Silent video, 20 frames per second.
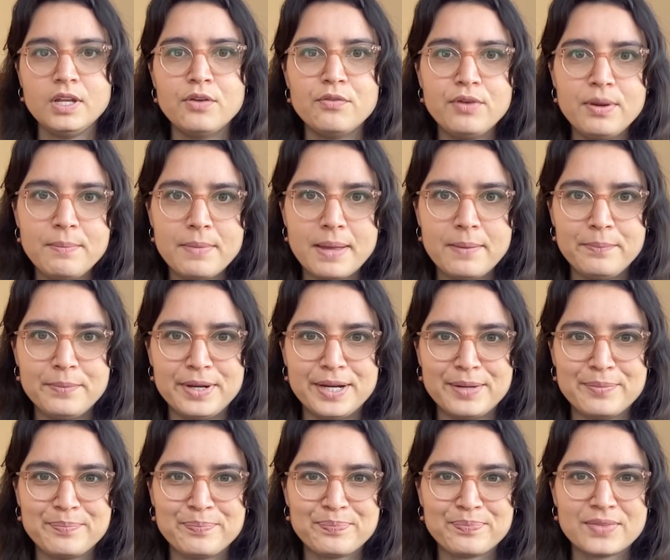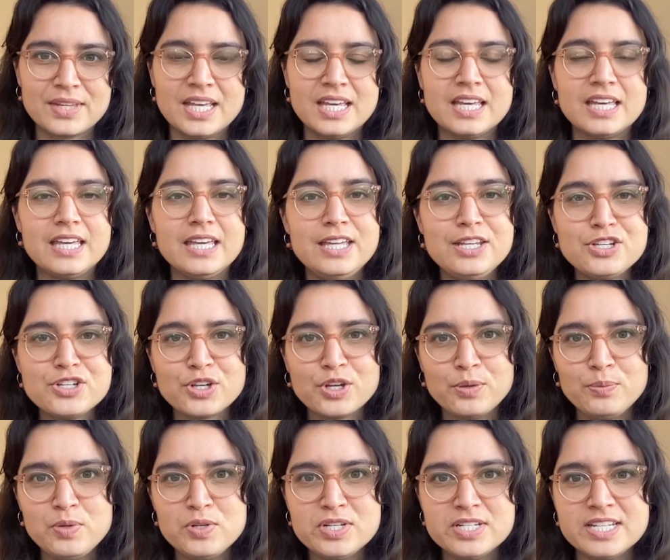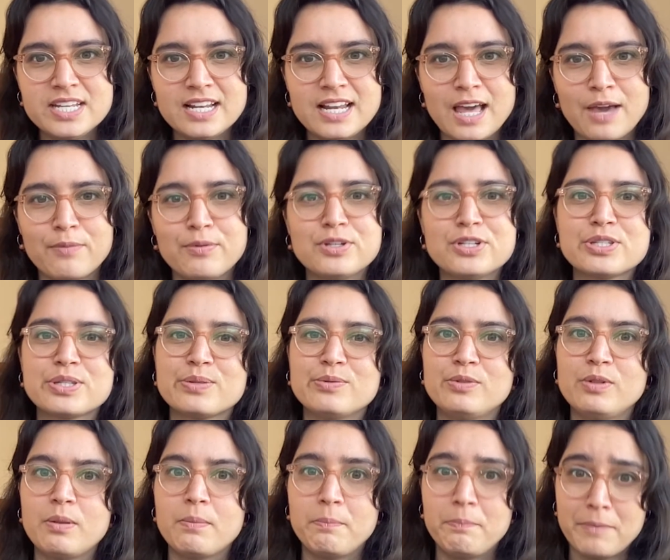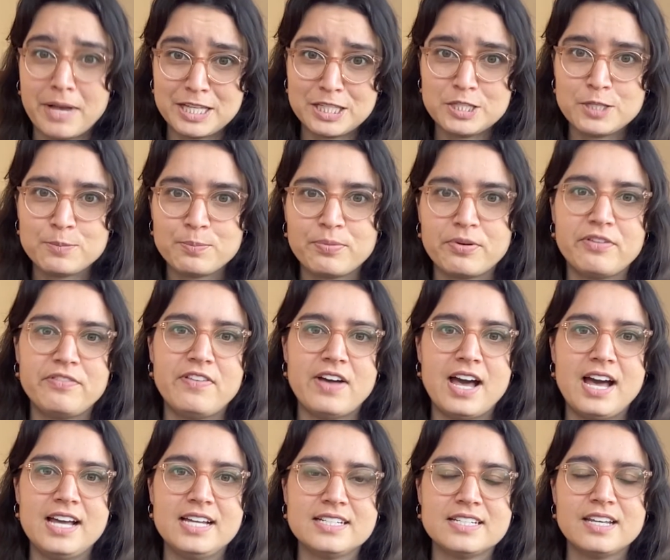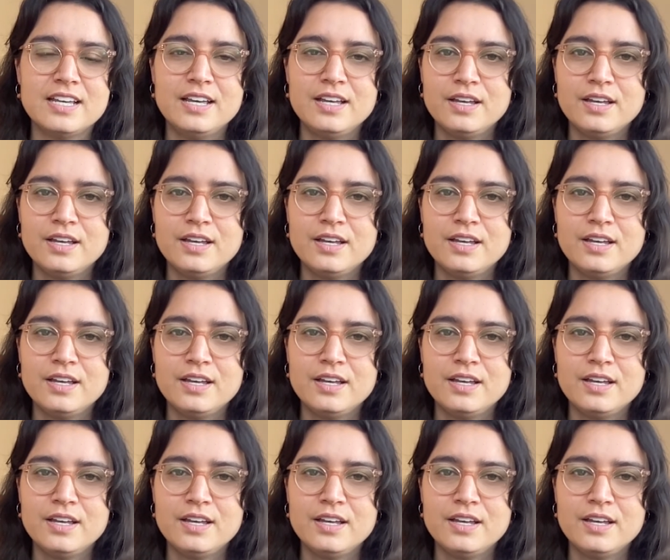Remember, each community language school must provide